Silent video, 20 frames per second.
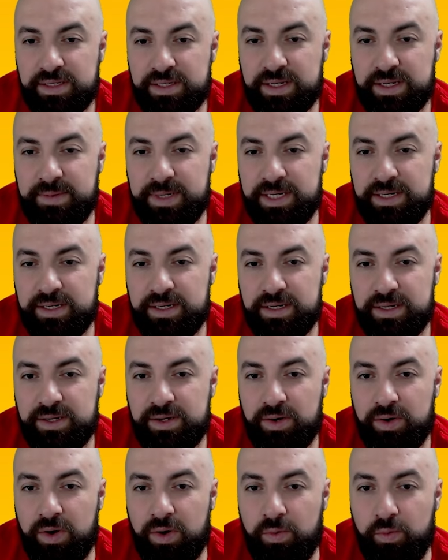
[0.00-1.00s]
Come on.
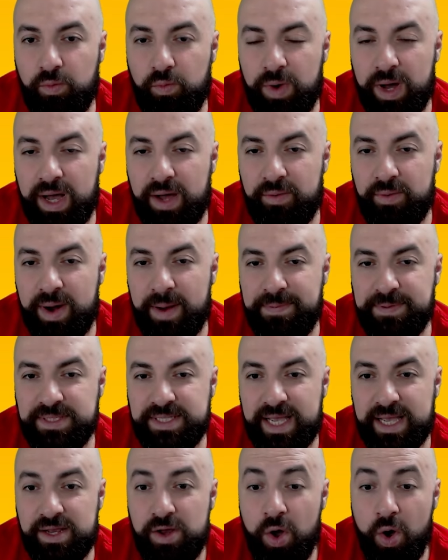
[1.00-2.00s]
Oh, what?
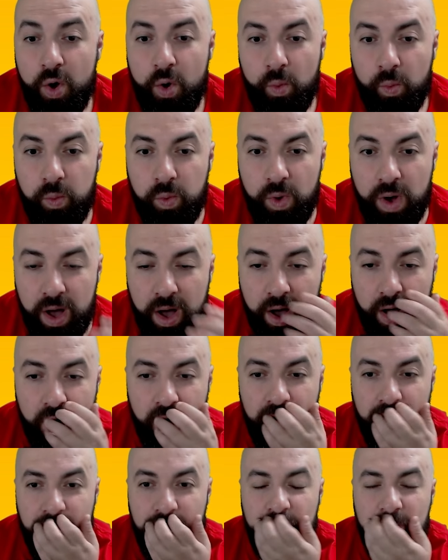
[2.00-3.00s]
Rapidash.
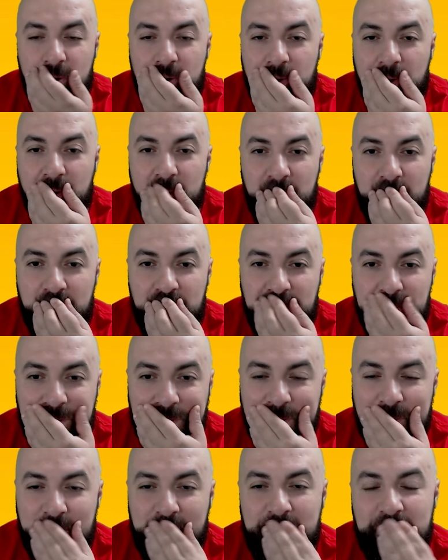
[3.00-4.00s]
Whoa.
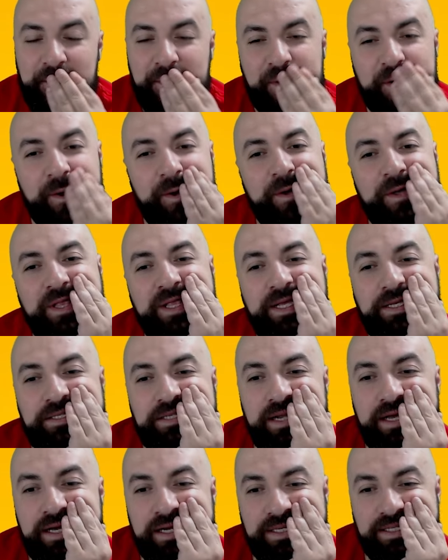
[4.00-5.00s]
That's
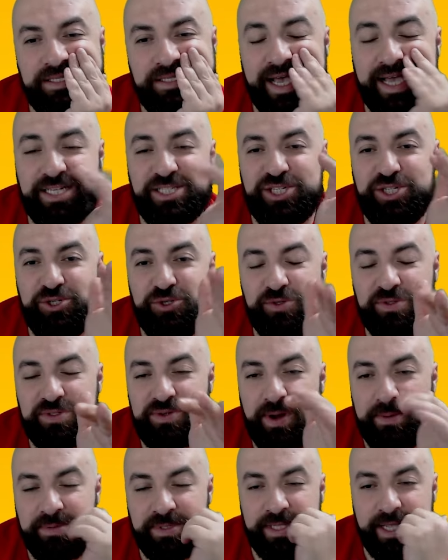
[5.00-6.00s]
nice. I actually use
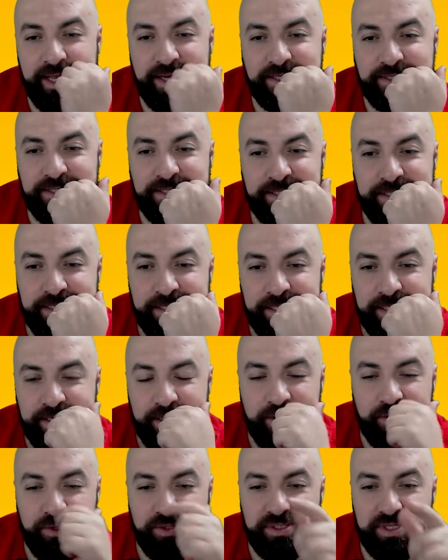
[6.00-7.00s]
Rapidash
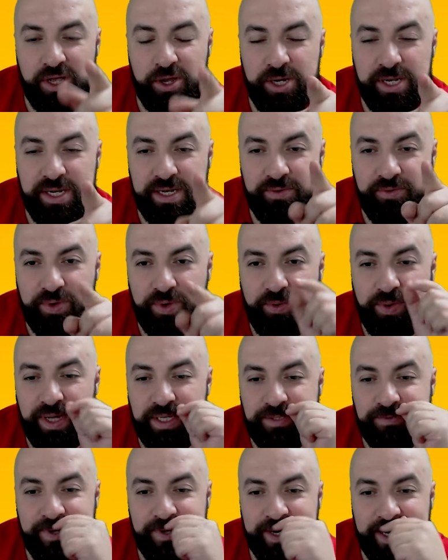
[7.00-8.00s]
because it only
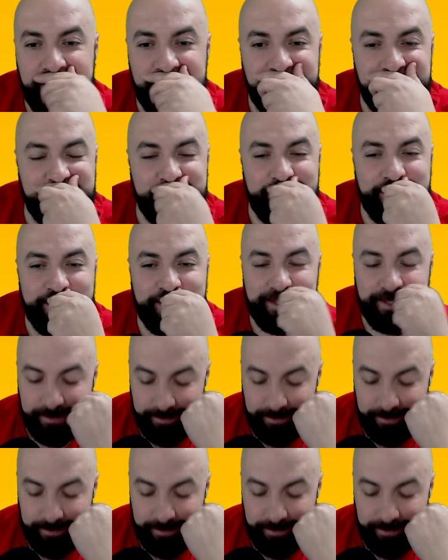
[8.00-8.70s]
requires one energy.